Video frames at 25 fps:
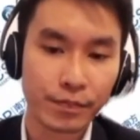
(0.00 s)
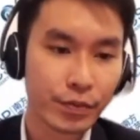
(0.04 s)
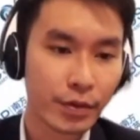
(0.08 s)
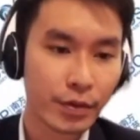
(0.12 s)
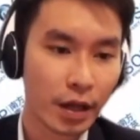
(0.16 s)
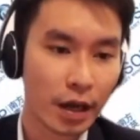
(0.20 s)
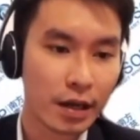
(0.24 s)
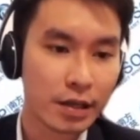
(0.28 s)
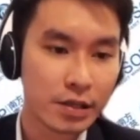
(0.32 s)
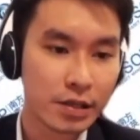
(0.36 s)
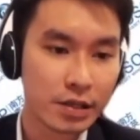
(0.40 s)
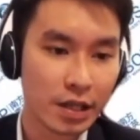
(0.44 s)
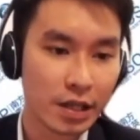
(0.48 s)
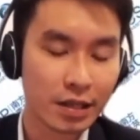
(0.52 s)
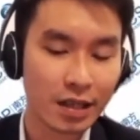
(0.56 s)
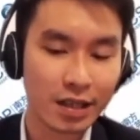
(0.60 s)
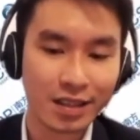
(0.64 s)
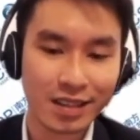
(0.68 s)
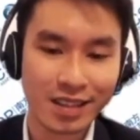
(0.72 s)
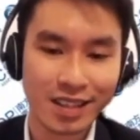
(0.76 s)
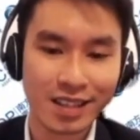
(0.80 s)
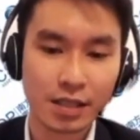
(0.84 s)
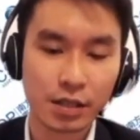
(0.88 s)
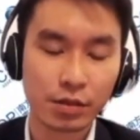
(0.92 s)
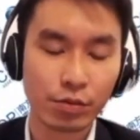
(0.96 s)

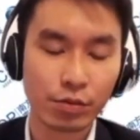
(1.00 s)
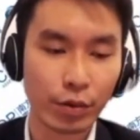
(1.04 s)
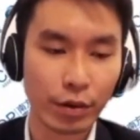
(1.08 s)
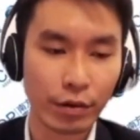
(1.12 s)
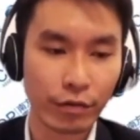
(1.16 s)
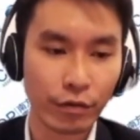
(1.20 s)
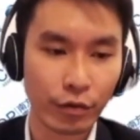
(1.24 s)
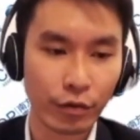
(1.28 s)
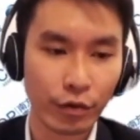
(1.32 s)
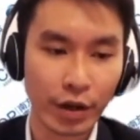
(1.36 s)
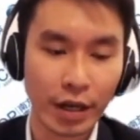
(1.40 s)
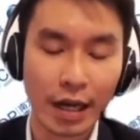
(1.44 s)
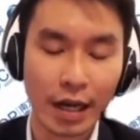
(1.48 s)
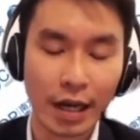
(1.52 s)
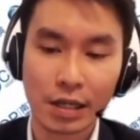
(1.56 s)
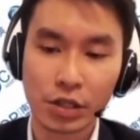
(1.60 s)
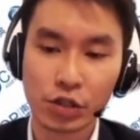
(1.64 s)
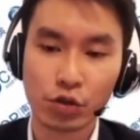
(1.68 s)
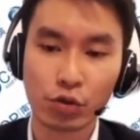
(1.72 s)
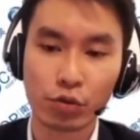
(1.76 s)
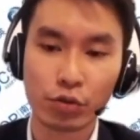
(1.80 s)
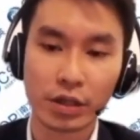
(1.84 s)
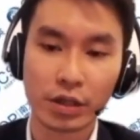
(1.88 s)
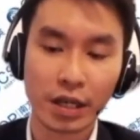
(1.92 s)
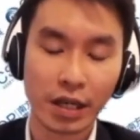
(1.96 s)
uncertainties with regards
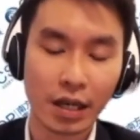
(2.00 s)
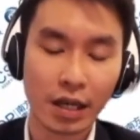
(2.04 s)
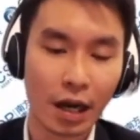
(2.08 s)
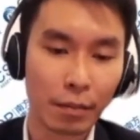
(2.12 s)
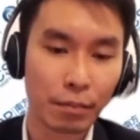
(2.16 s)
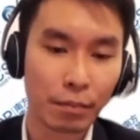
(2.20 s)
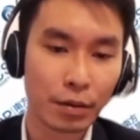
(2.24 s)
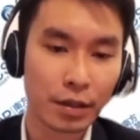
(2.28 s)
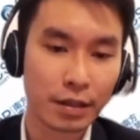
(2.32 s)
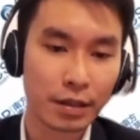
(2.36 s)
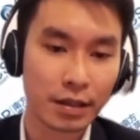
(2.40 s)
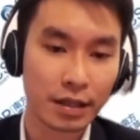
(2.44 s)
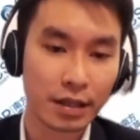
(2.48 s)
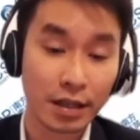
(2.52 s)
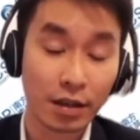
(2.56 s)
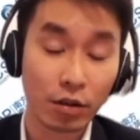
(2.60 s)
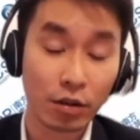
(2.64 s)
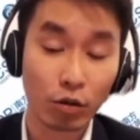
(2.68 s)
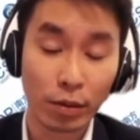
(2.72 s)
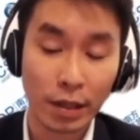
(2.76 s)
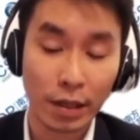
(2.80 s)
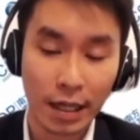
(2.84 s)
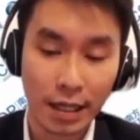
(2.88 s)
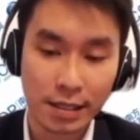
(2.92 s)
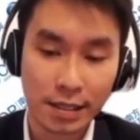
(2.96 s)
to
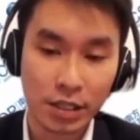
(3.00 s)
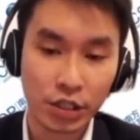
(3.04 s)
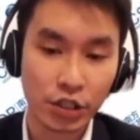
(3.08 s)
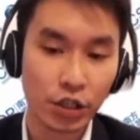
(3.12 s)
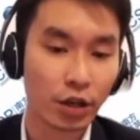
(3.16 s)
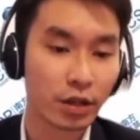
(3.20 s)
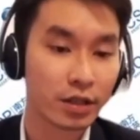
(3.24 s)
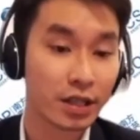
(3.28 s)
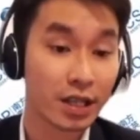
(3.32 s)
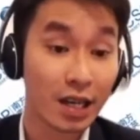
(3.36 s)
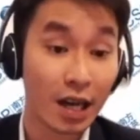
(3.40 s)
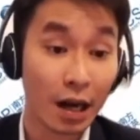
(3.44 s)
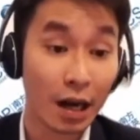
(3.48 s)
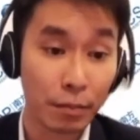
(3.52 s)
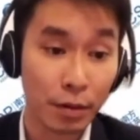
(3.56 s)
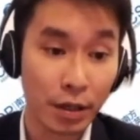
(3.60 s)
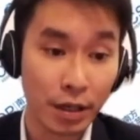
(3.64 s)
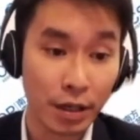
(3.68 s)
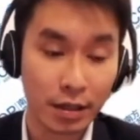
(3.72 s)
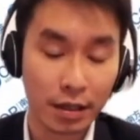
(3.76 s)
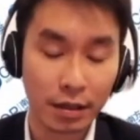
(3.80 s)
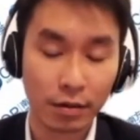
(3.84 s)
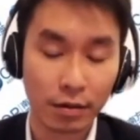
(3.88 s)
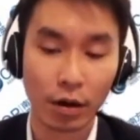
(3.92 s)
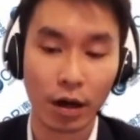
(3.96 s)
deglobalization or
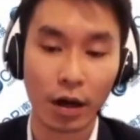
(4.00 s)
decoupling,